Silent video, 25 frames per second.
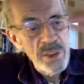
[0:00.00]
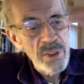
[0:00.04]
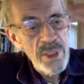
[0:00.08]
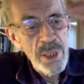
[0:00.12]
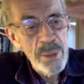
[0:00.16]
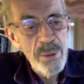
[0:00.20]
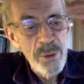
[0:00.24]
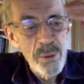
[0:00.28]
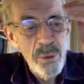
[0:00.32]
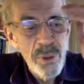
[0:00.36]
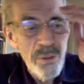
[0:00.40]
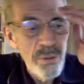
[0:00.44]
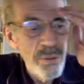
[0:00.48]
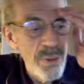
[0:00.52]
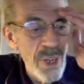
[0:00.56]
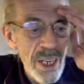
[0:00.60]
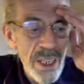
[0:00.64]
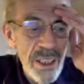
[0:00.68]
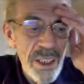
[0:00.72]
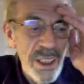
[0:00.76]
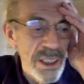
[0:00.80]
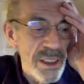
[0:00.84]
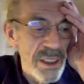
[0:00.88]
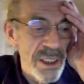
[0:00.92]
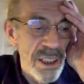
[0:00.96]
I mean, we find
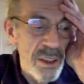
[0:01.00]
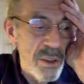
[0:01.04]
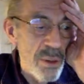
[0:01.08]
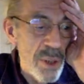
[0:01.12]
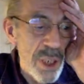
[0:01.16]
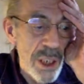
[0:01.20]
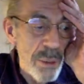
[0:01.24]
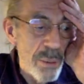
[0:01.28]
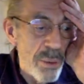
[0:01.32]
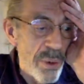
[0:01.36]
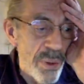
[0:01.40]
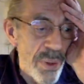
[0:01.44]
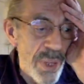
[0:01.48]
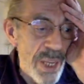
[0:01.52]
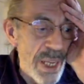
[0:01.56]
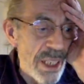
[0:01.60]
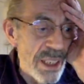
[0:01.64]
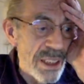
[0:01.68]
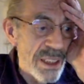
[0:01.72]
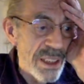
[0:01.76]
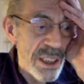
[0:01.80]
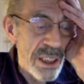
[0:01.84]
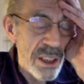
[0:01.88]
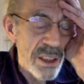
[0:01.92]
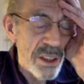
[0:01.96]
these incredible things
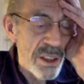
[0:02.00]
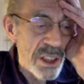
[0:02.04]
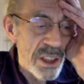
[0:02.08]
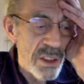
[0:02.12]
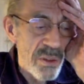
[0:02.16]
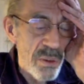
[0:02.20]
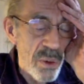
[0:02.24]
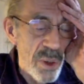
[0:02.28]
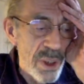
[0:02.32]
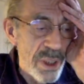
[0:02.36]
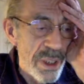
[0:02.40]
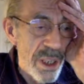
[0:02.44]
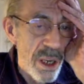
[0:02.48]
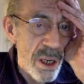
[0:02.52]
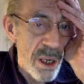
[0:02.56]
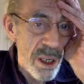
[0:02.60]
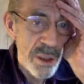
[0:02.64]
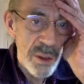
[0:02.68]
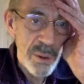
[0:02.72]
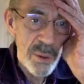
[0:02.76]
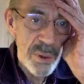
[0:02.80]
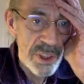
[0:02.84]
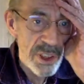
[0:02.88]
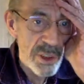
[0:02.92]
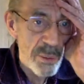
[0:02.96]
that are just really hard to
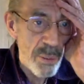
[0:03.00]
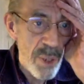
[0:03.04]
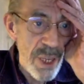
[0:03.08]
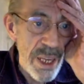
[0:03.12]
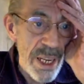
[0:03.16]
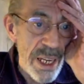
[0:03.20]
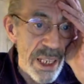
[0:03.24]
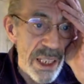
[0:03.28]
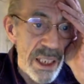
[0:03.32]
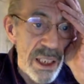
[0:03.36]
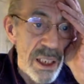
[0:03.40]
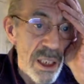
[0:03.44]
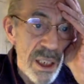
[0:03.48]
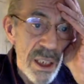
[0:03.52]
explain.